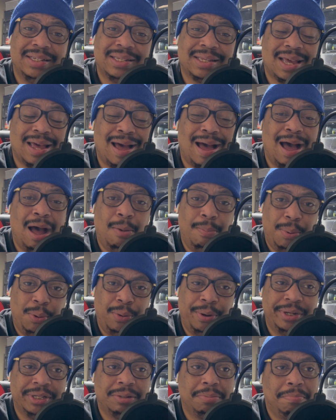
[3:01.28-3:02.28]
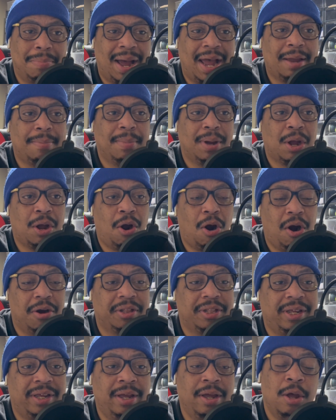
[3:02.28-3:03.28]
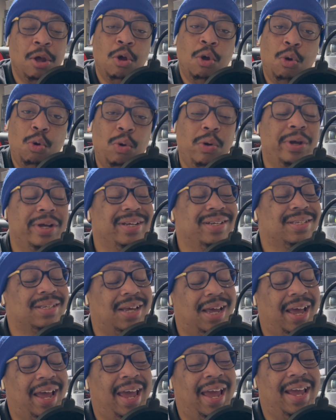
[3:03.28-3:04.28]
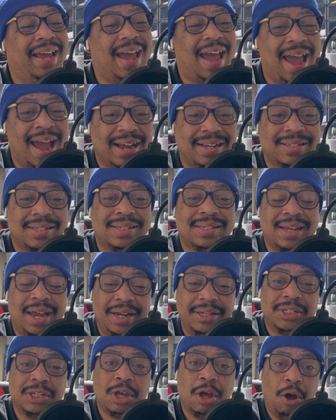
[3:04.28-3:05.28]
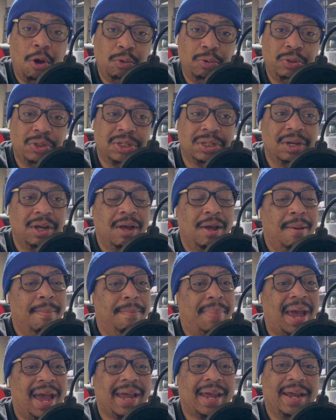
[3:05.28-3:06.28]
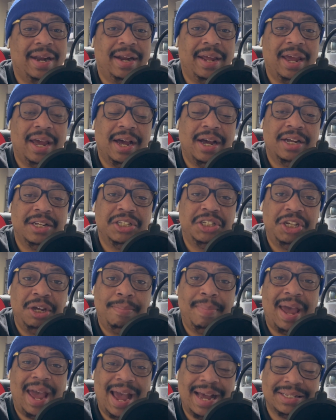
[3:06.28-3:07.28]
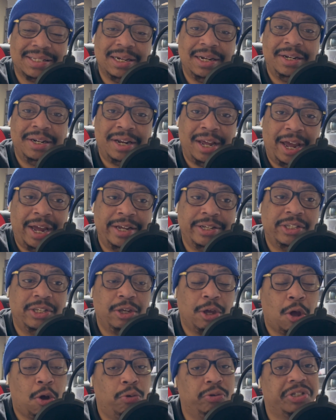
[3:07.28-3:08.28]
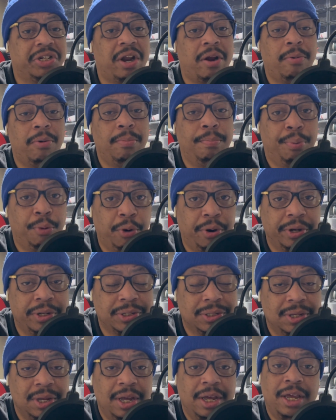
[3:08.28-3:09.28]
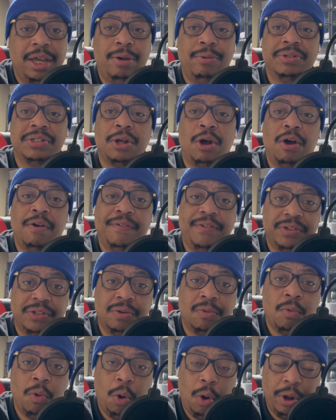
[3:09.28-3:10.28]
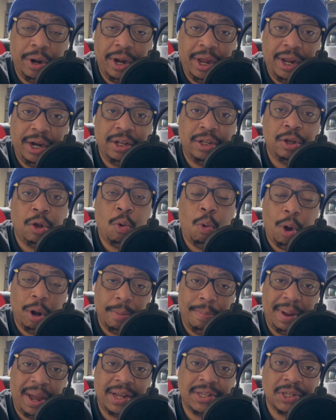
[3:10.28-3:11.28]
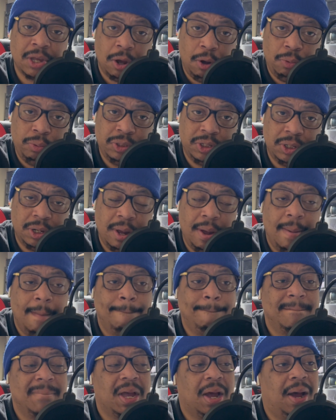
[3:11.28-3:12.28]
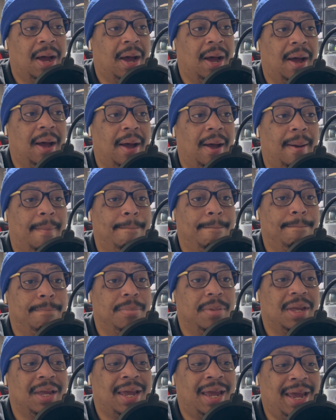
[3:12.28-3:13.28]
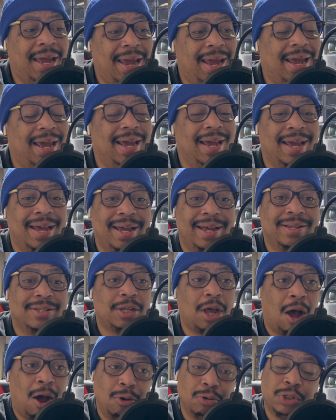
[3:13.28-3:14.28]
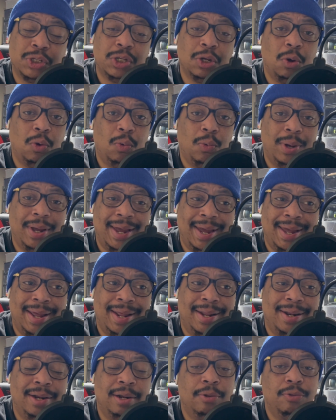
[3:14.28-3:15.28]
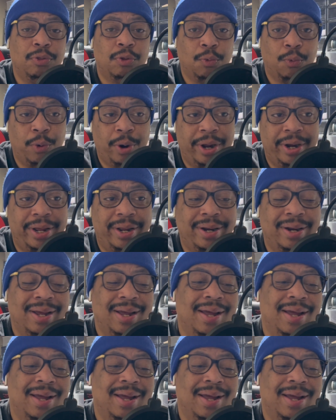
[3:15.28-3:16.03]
Cowboys, Mike McCarthy, who is a ex-Saints coach back in the Jim Haslett days. He coached Aaron Brooks. He was the offensive coordinator and quarterbacks coach. He is also in the running.